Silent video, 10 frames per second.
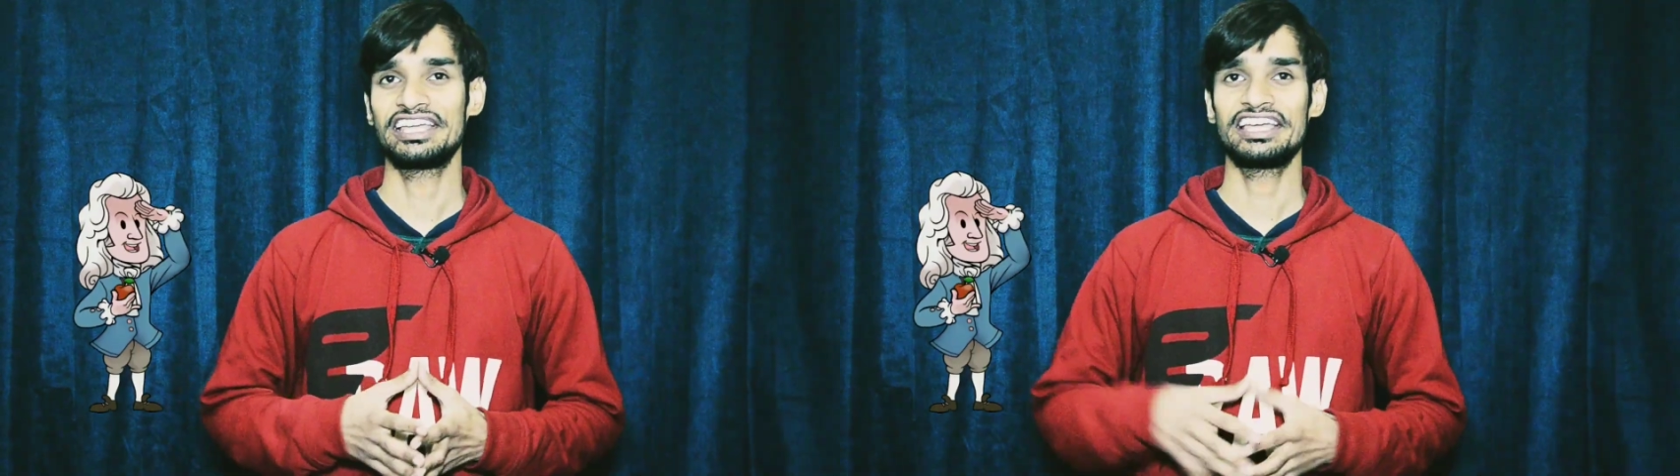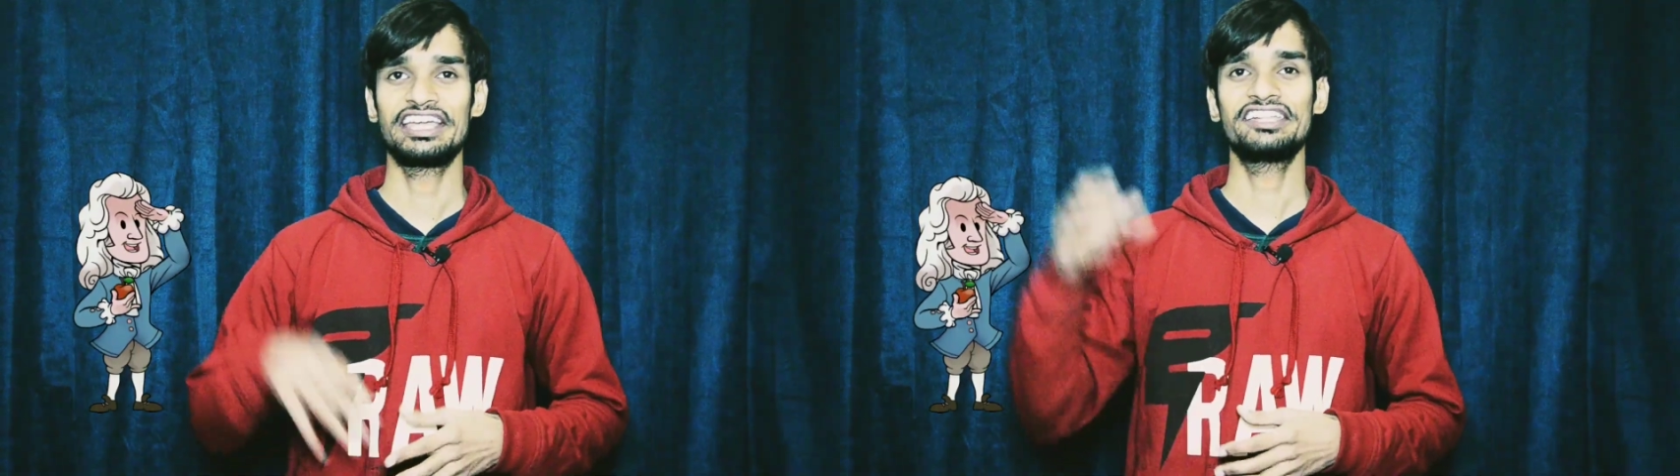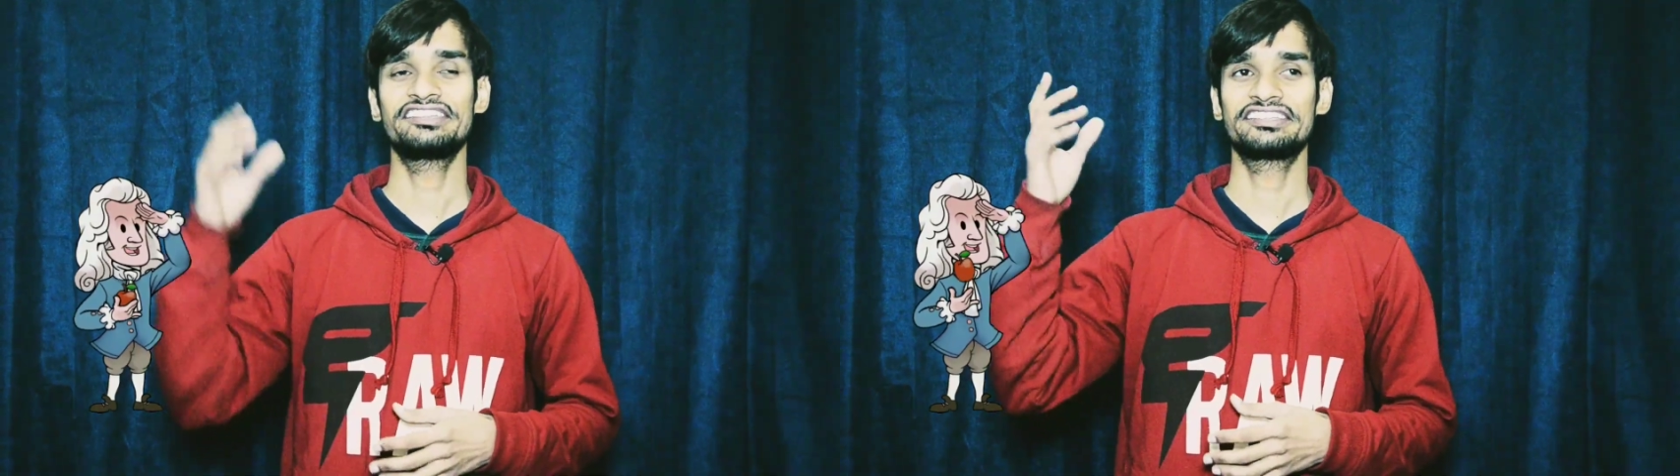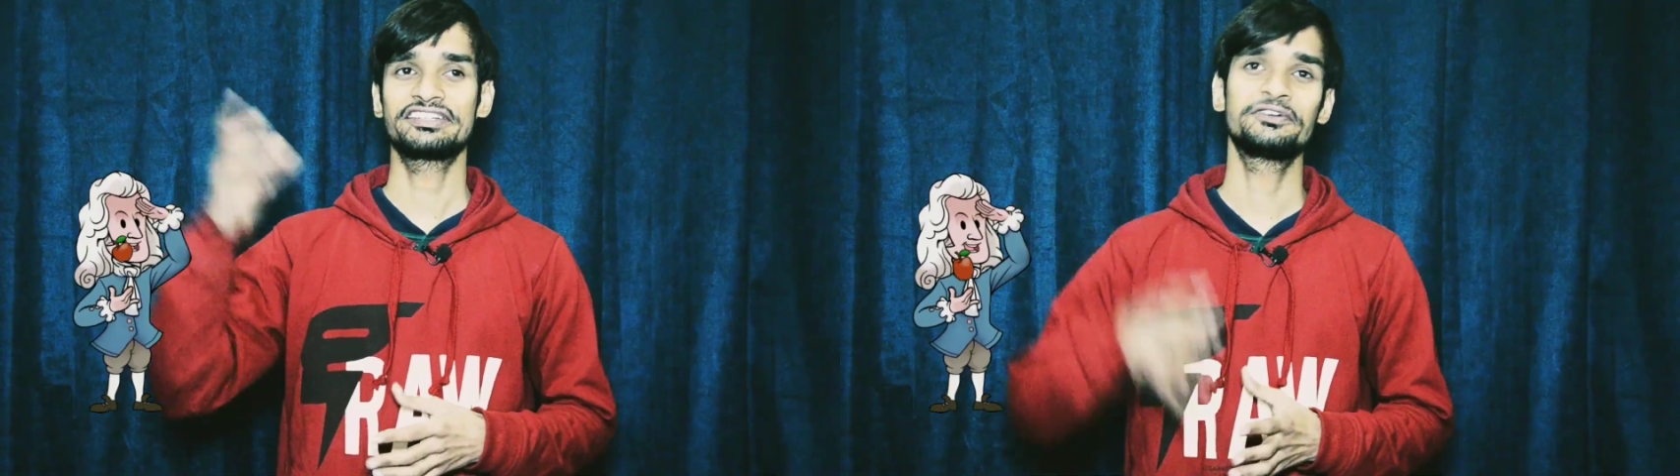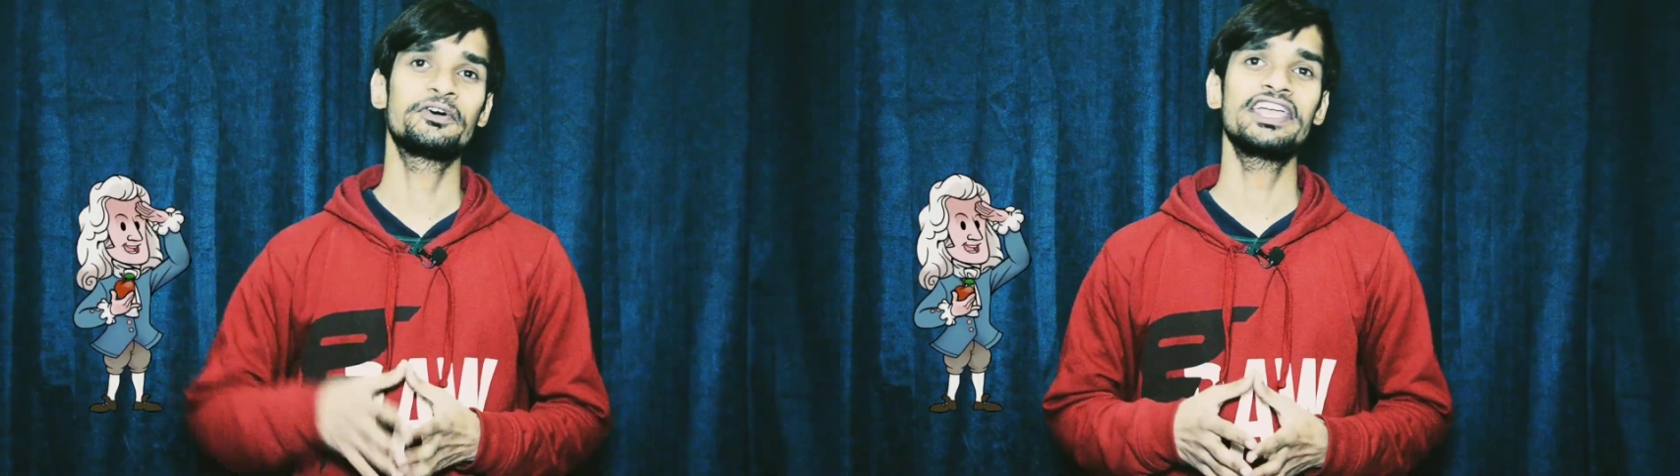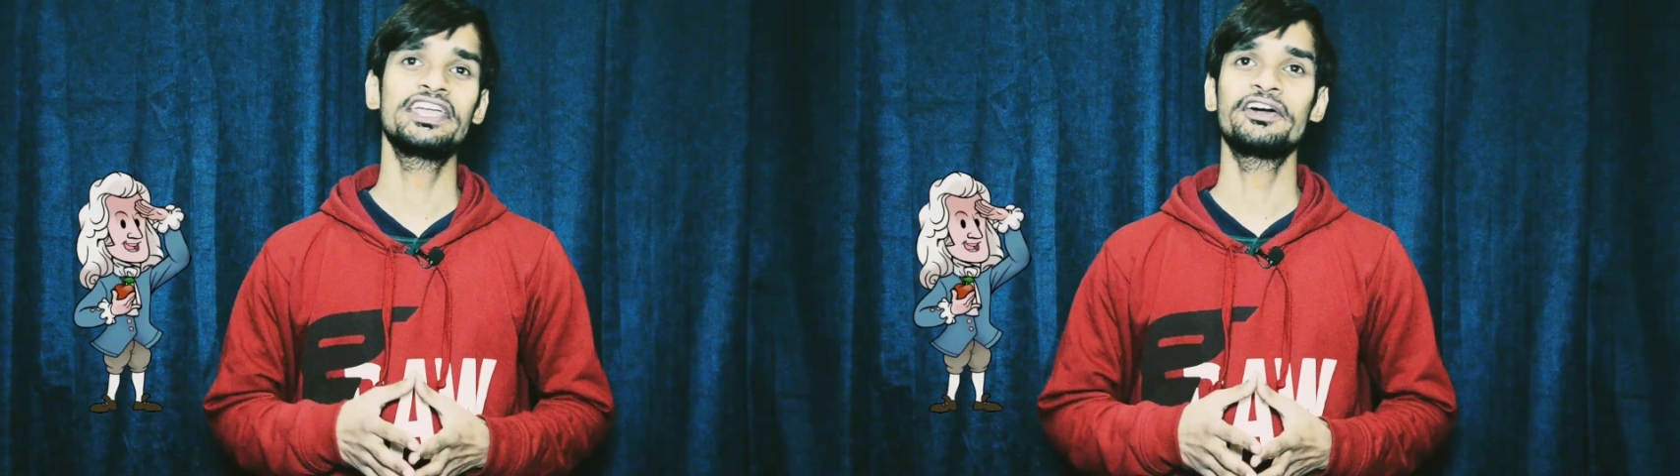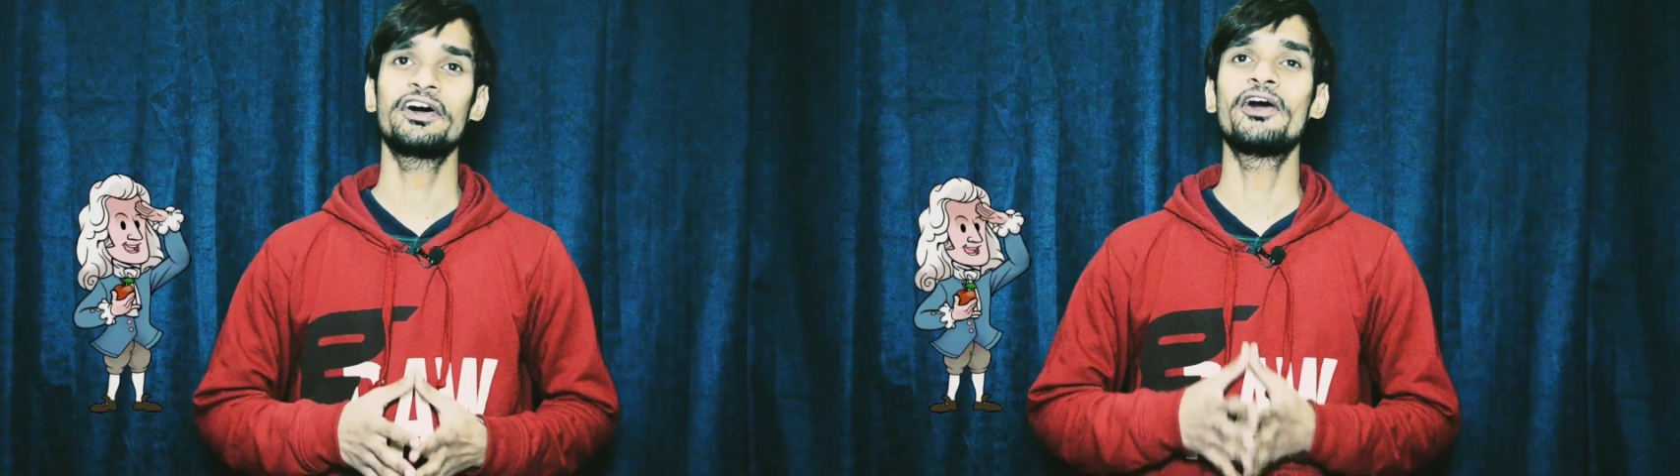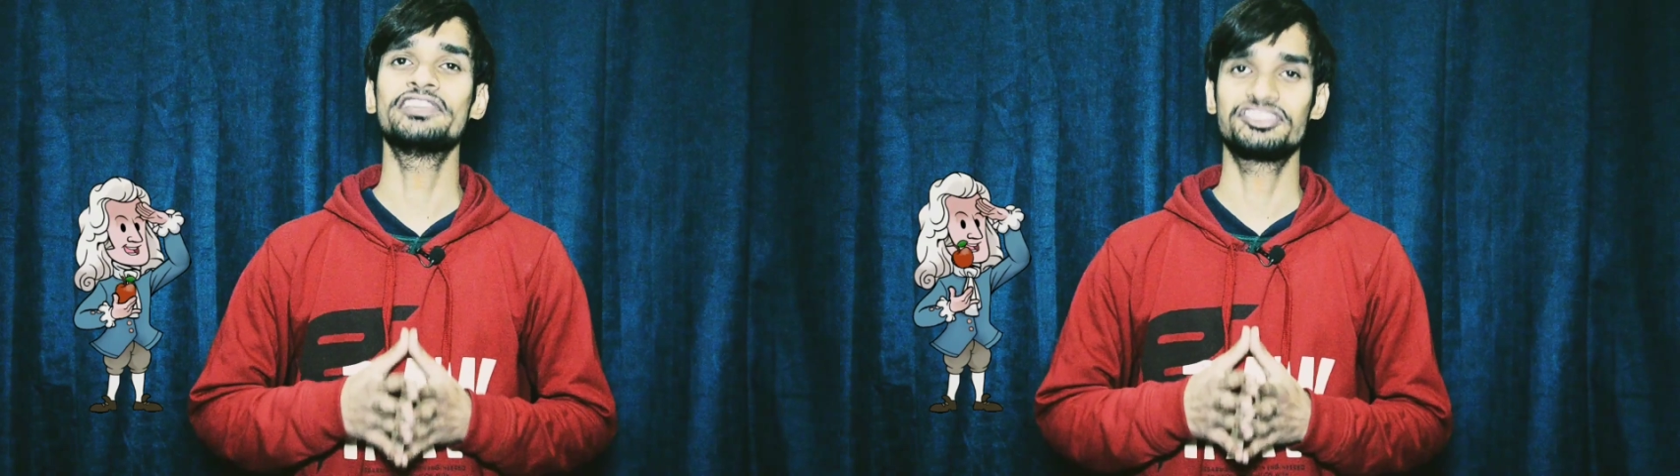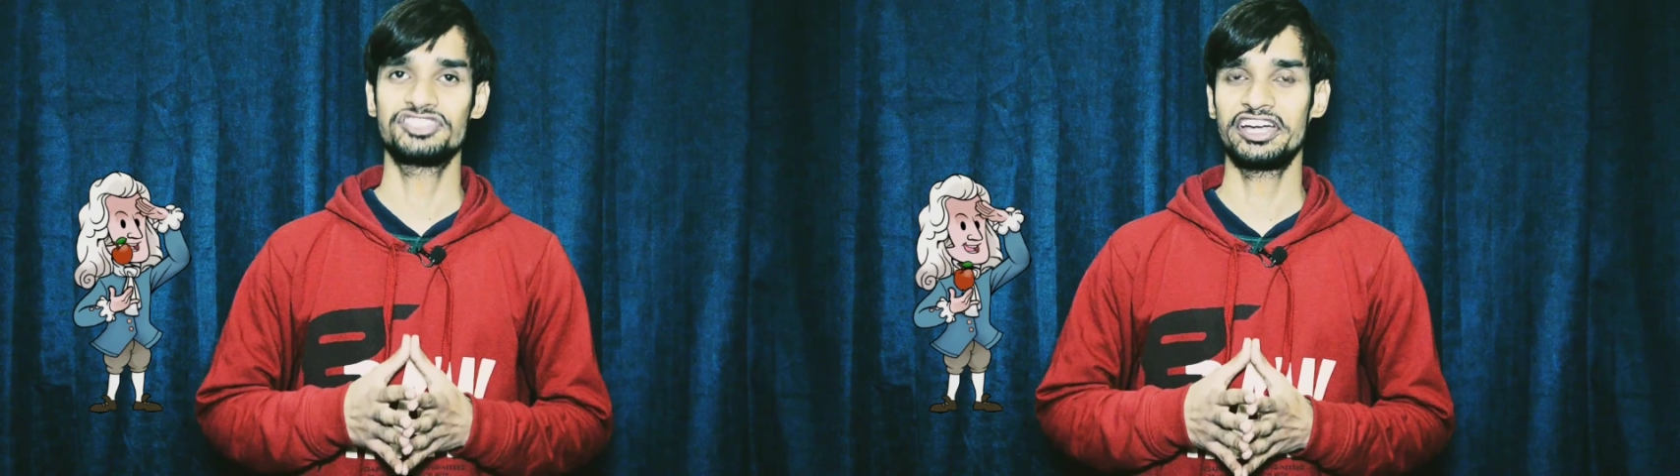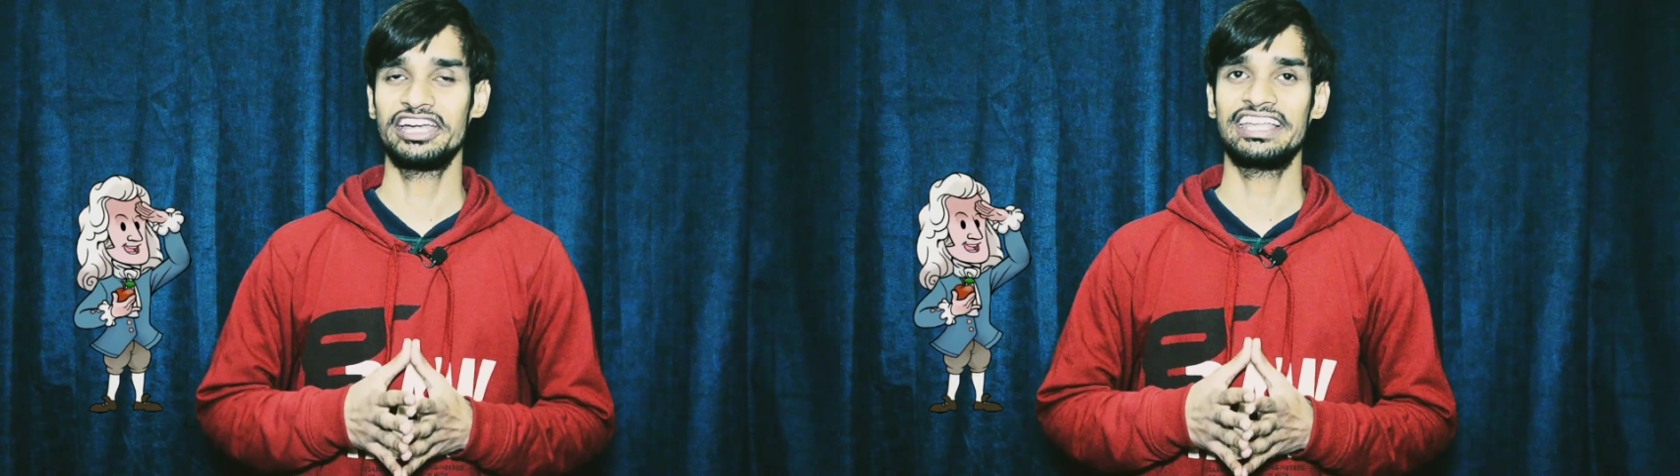is going on a
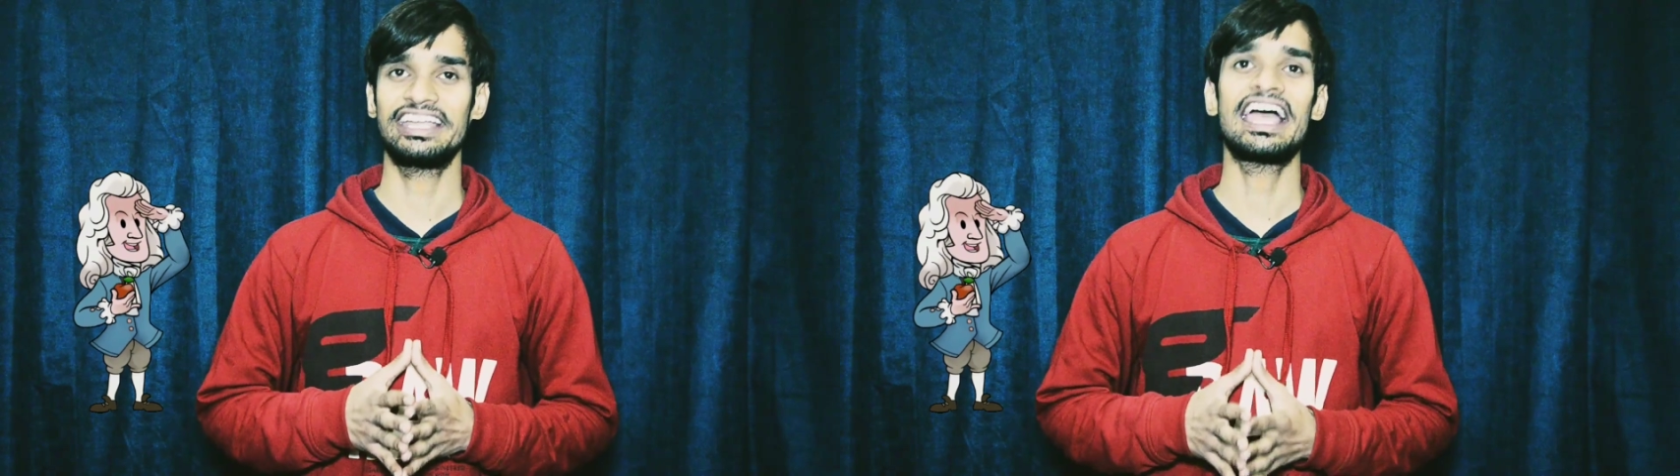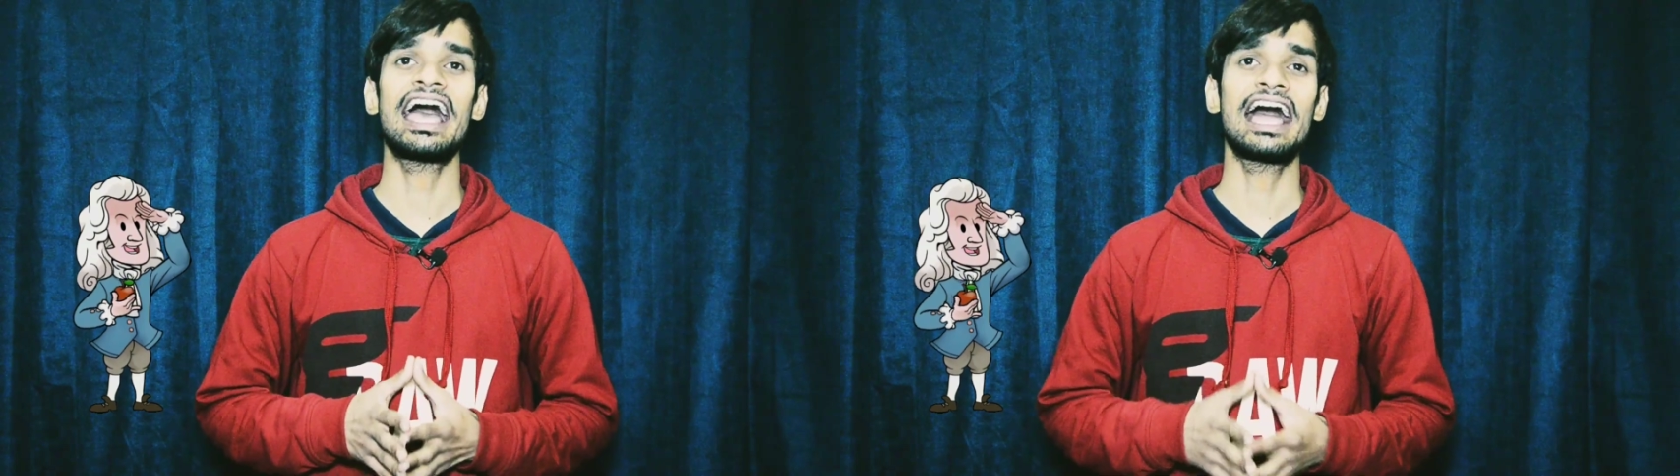journey,